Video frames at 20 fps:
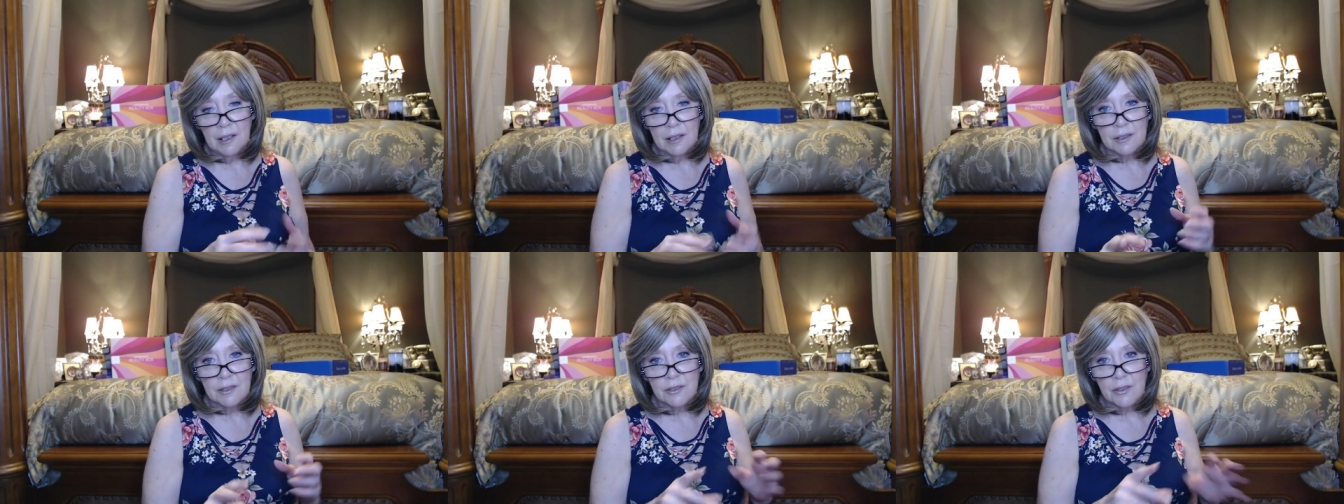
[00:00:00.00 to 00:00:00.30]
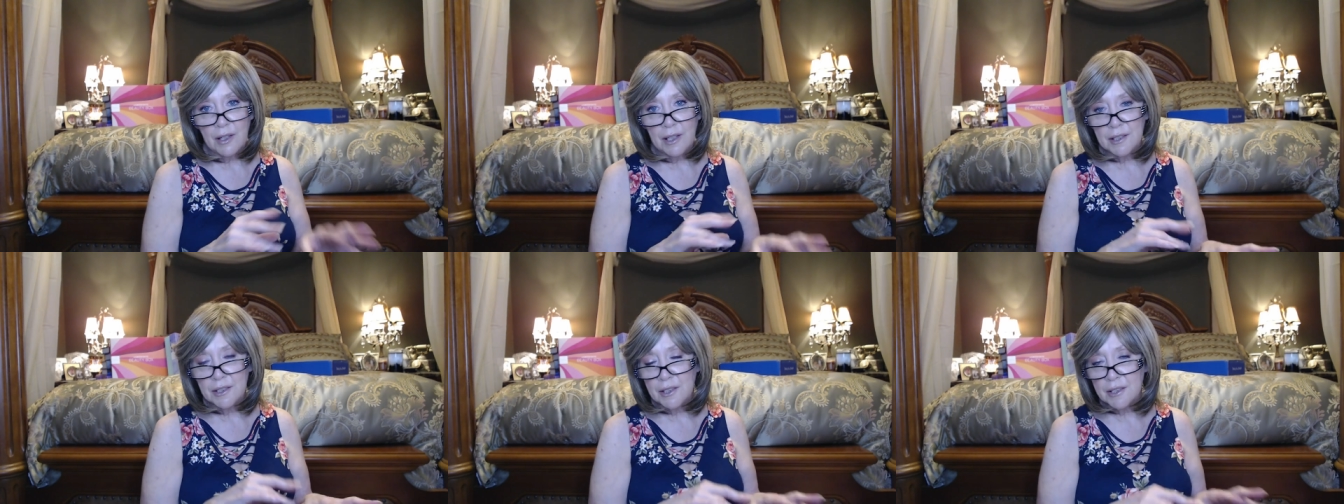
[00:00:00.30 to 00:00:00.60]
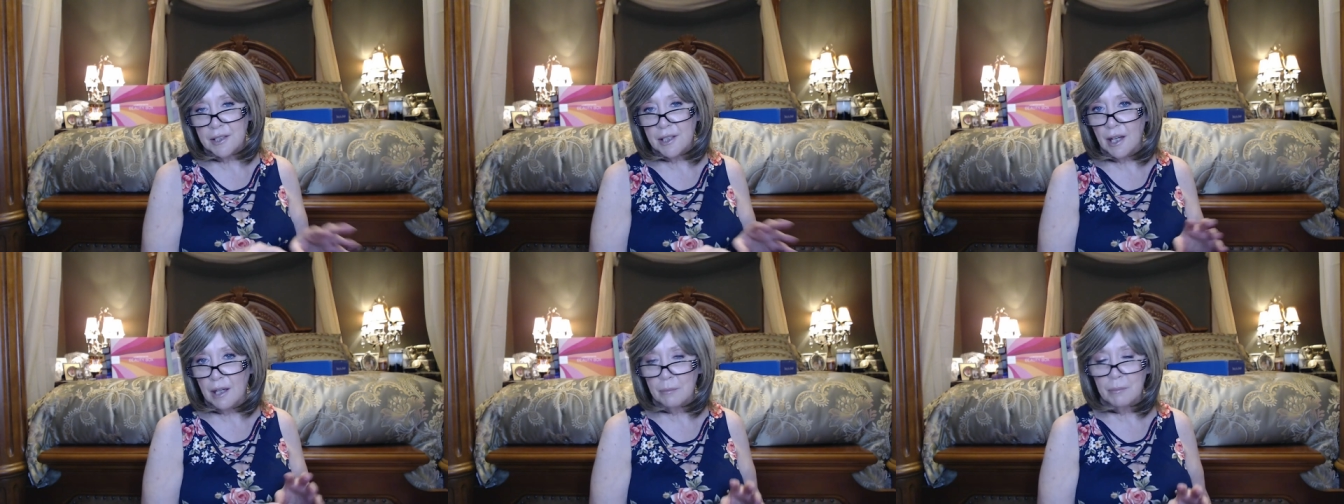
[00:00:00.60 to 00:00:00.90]
trying to
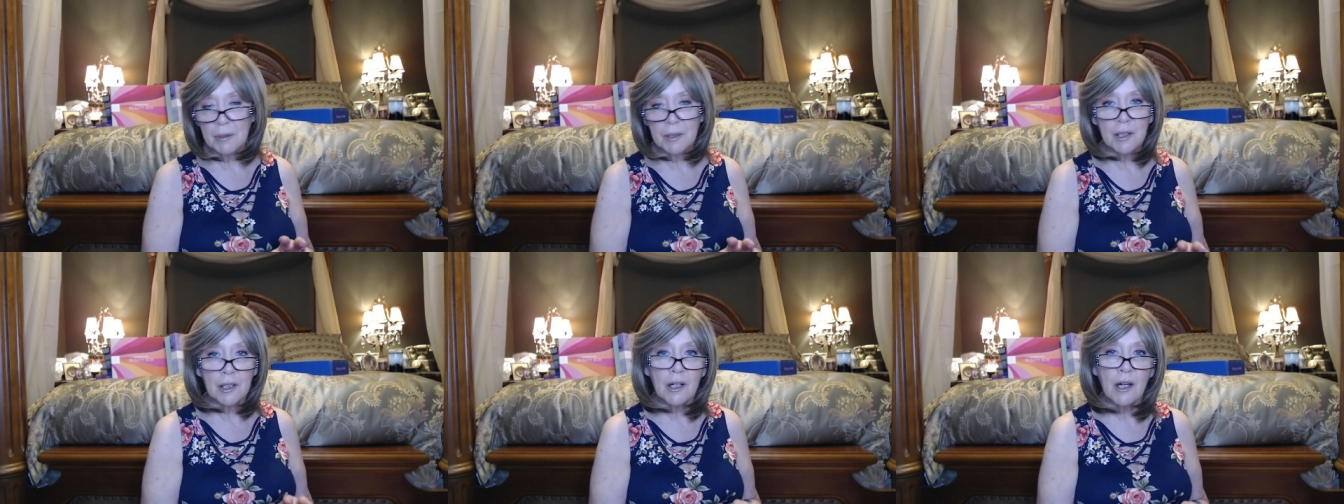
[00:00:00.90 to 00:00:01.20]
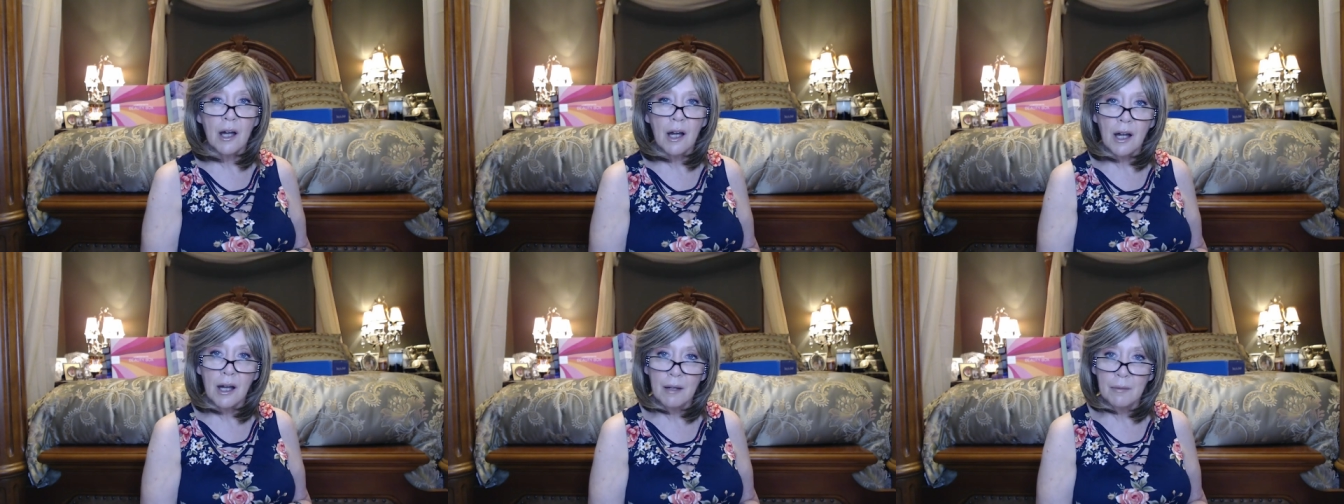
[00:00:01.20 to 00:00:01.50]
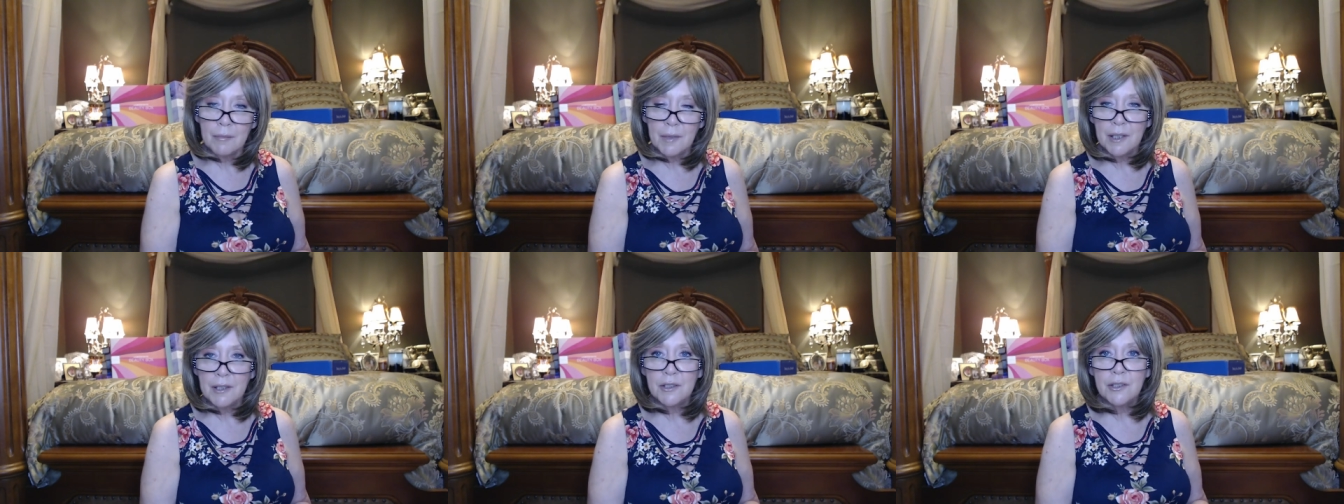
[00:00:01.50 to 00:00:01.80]
type in a
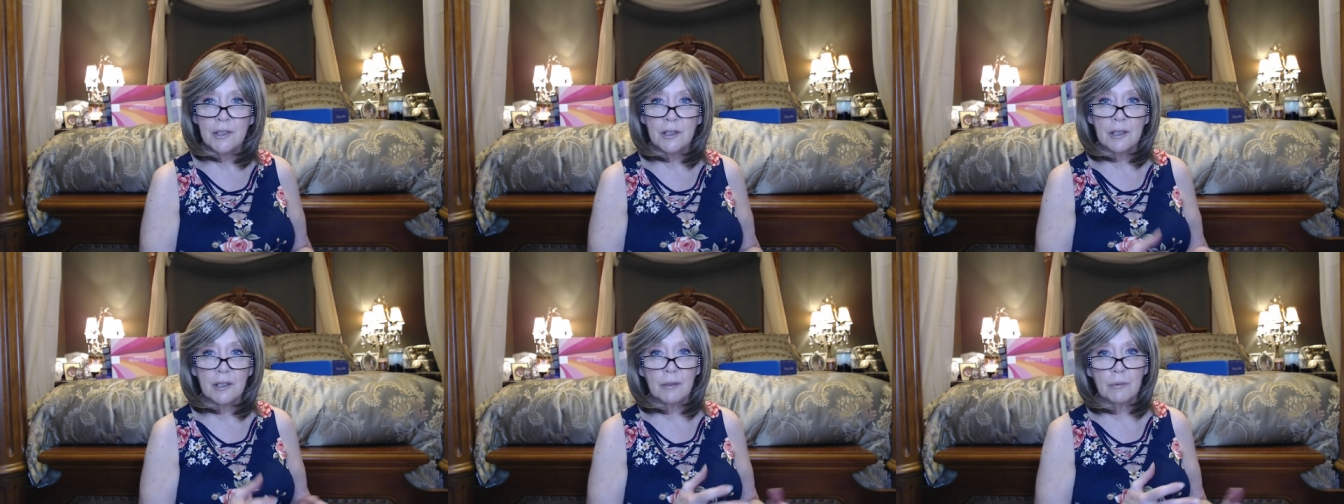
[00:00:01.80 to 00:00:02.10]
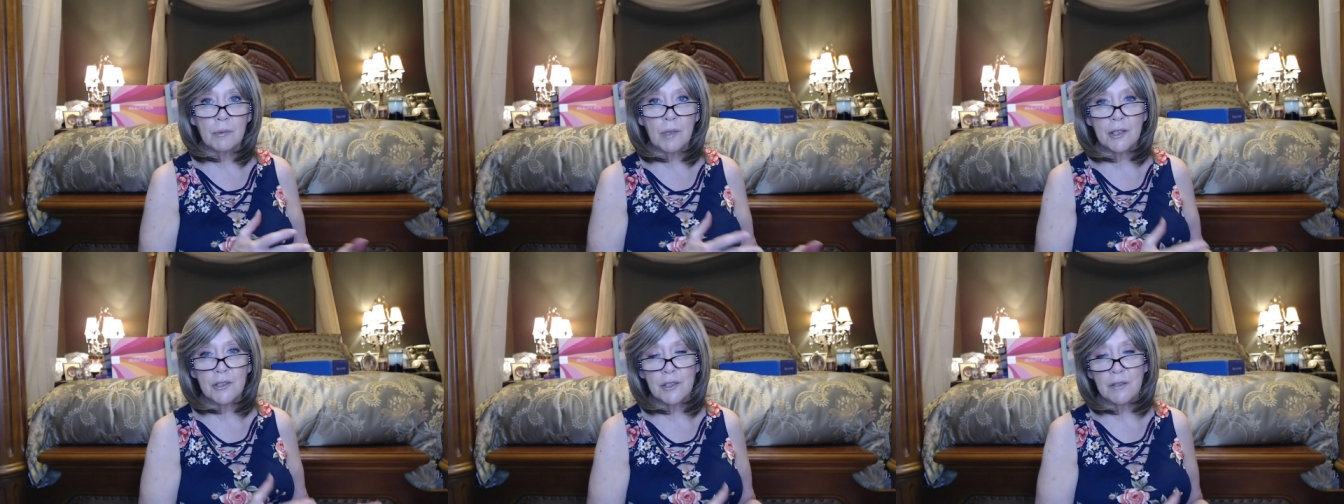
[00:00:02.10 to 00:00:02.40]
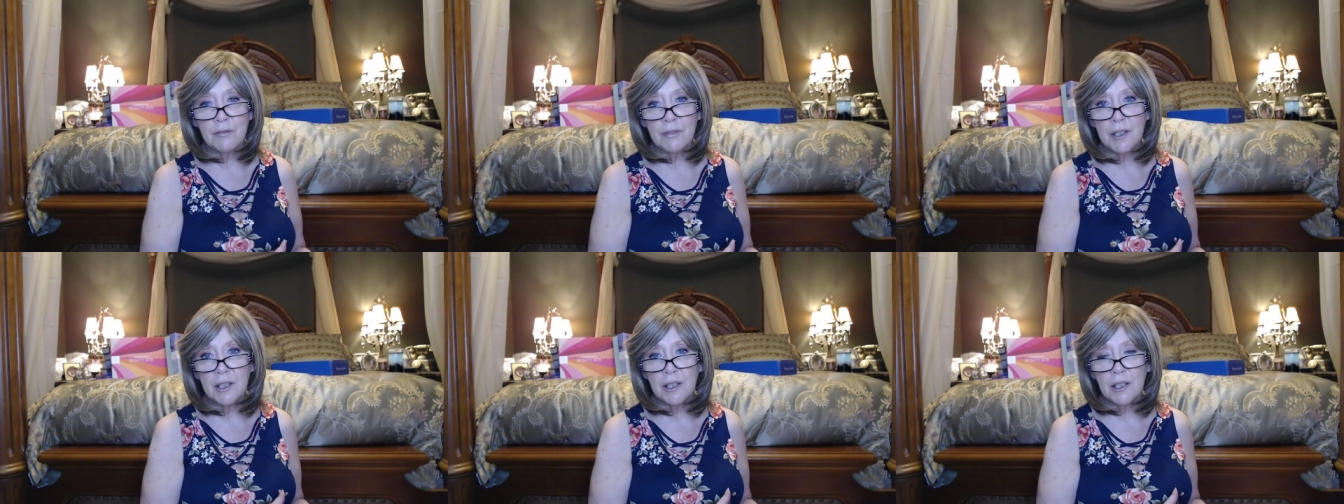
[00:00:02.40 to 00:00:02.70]
comment or watch
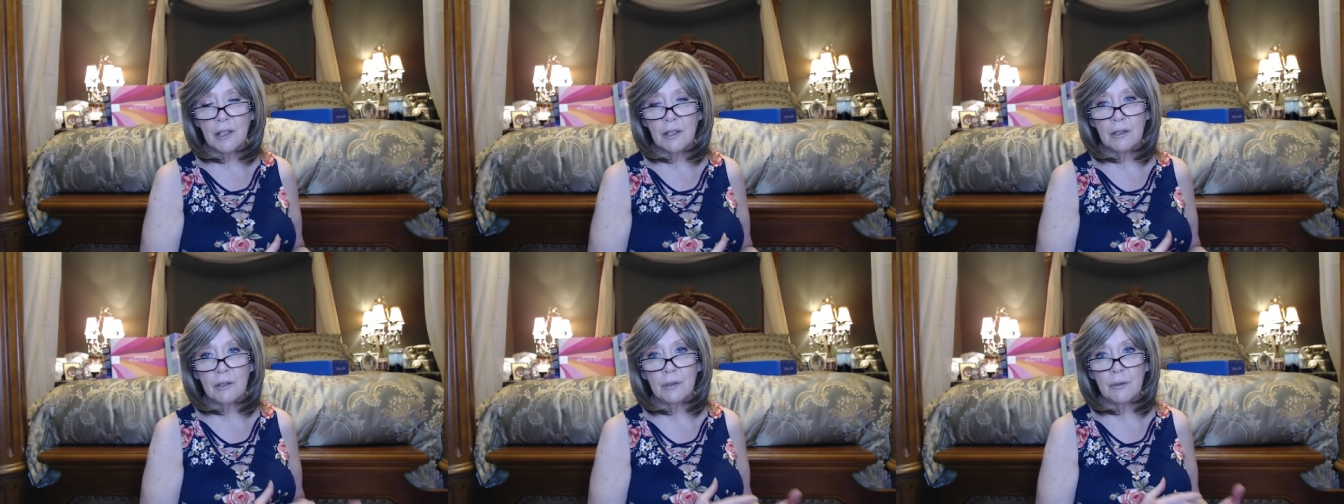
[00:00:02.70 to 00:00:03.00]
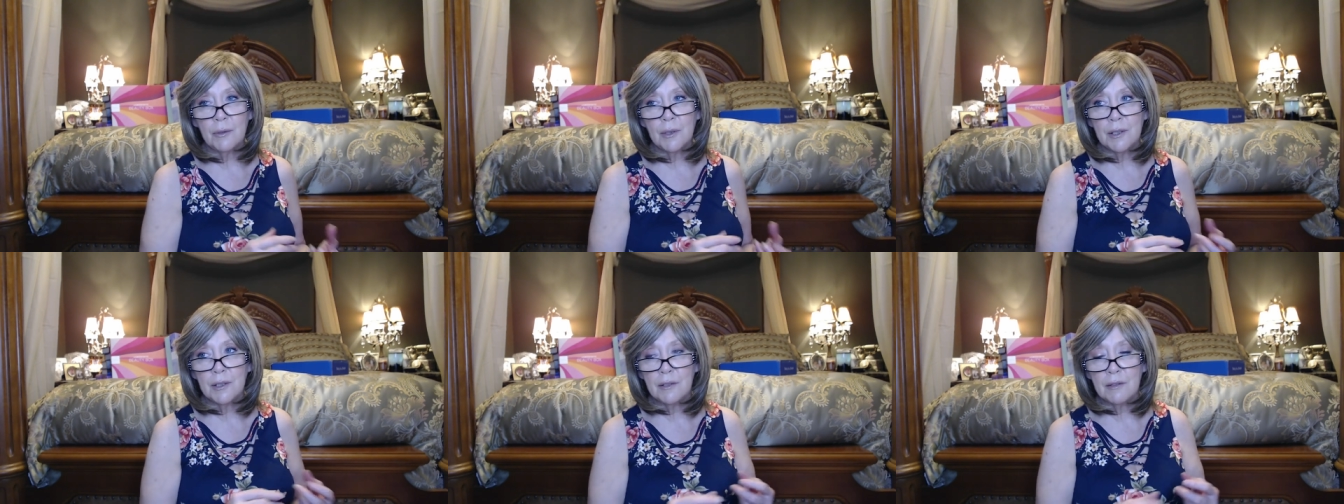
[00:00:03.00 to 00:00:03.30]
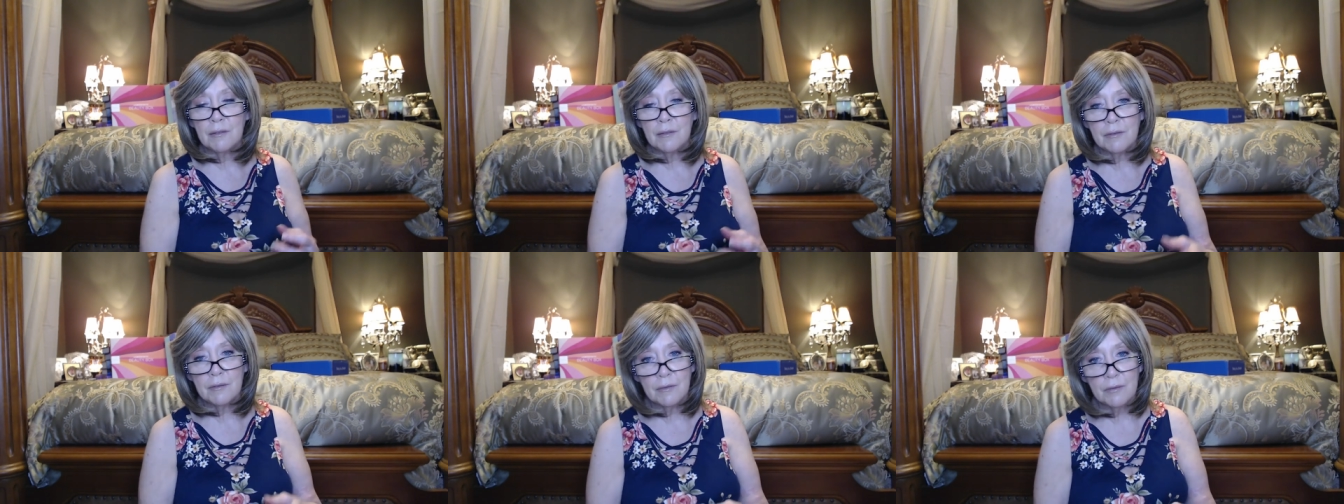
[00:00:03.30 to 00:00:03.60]
a video
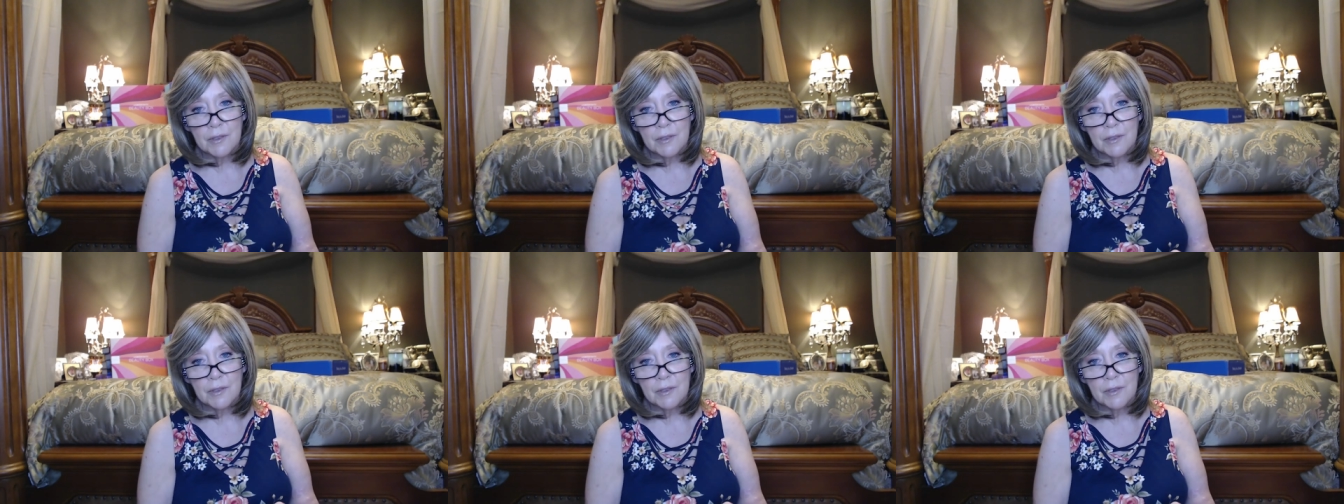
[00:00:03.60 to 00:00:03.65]
and